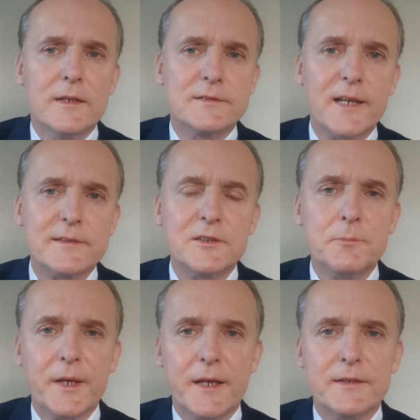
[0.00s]
Sutton
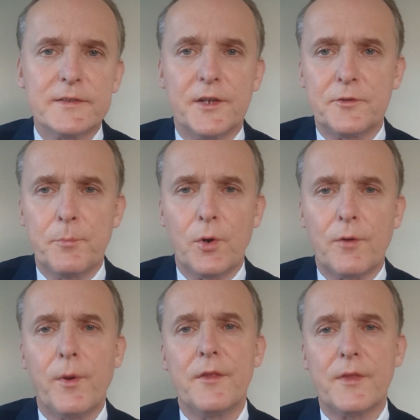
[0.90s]
begins his book
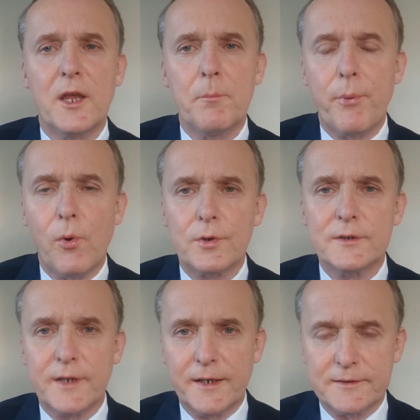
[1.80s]
with
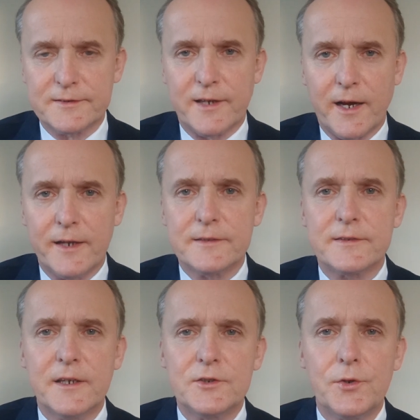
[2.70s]
important insights
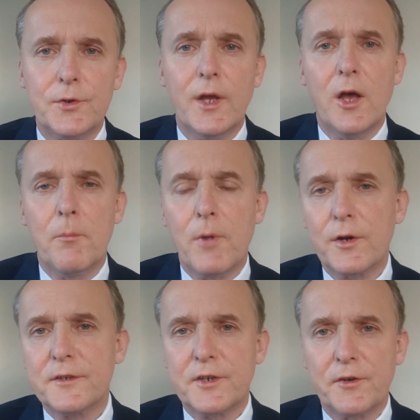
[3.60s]
into
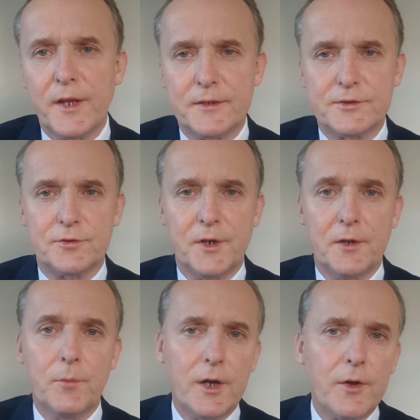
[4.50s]
monetary
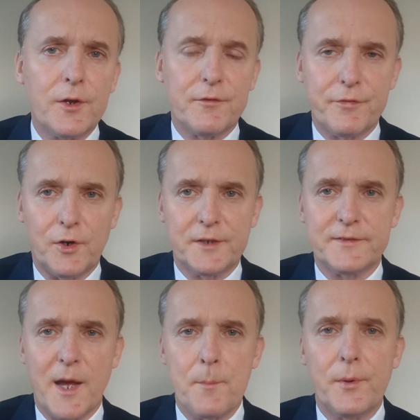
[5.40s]
history. We learn, for
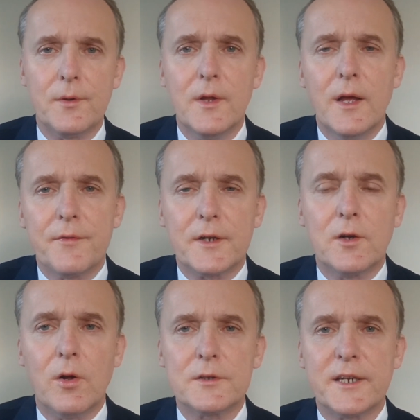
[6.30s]
example, that
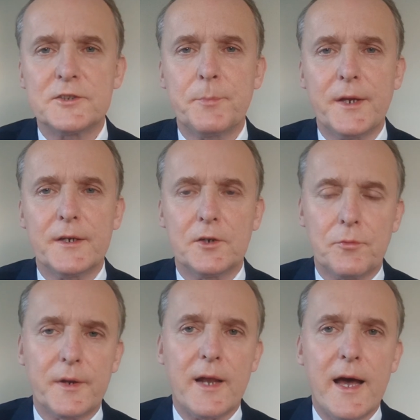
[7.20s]
gold has been a
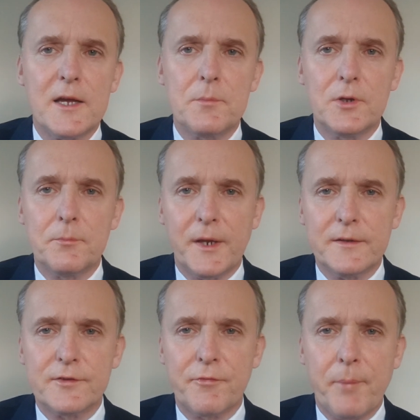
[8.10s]
reliable
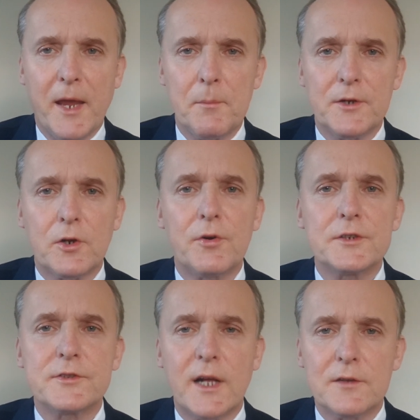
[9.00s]
means of payment
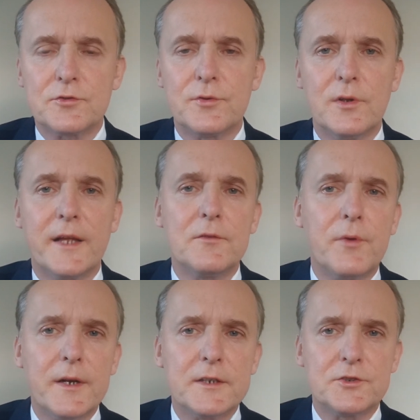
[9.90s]
across cultural and
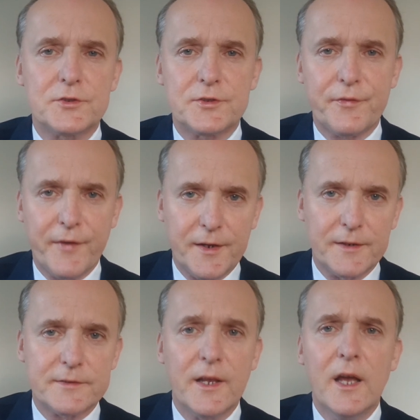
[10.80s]
religious
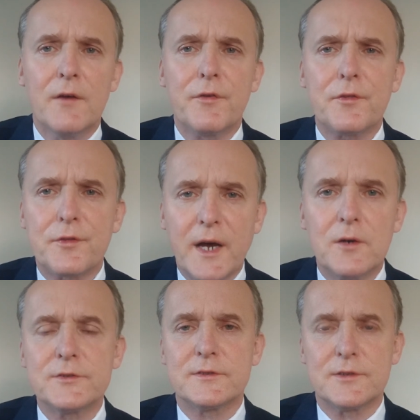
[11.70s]
spheres for
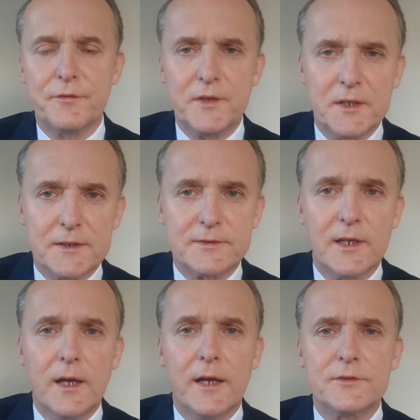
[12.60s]
thousands of years.
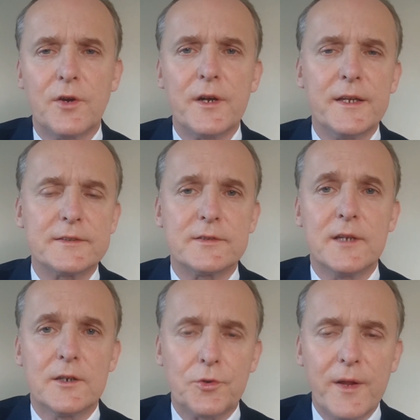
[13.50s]
As early as
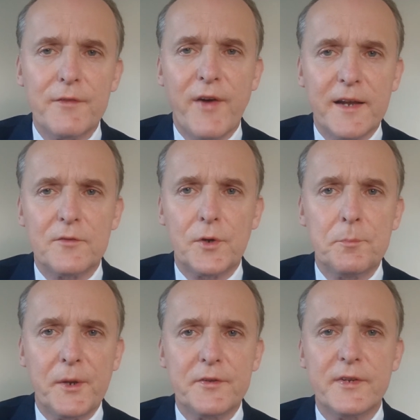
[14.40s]

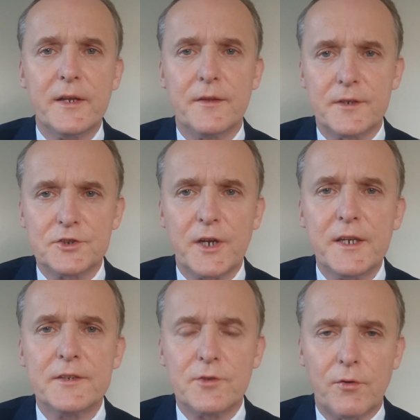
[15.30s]
1200 BC, the
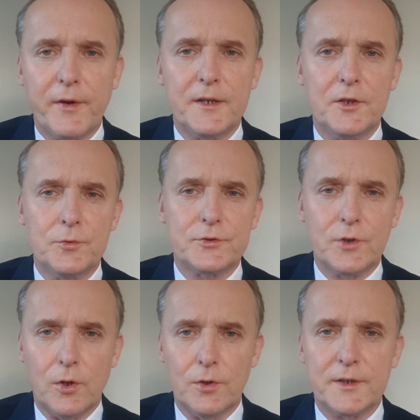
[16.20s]
Chinese already used
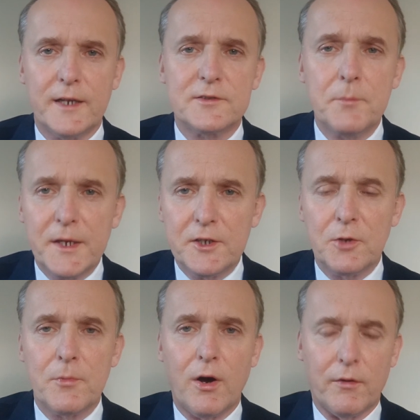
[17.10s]
gold as a
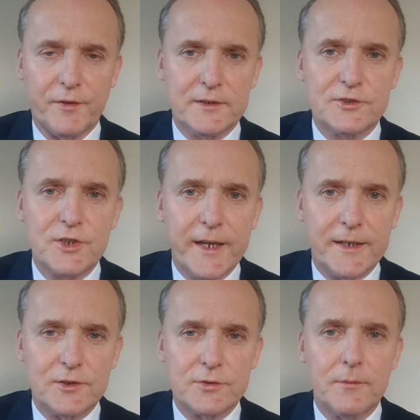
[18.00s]
medium of
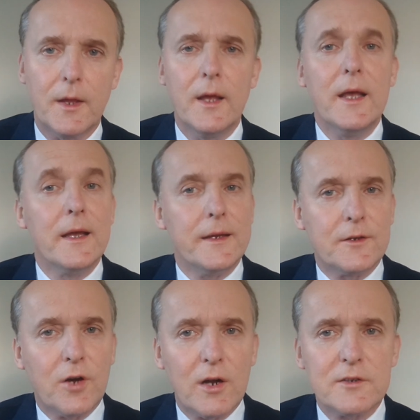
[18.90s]
exchange. In
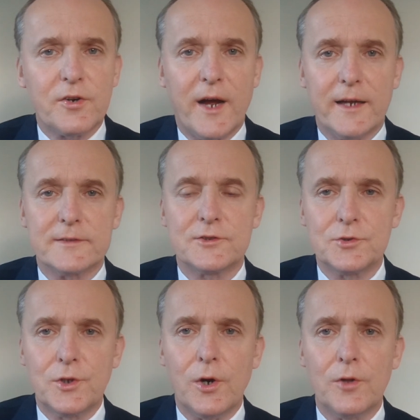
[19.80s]
contrast to
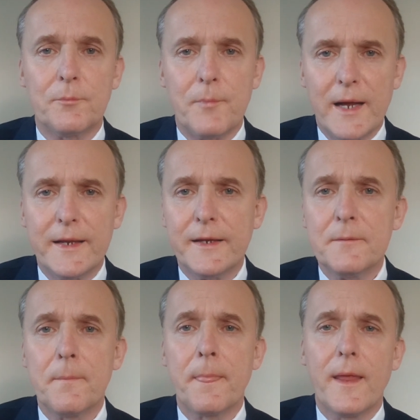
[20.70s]
gold money,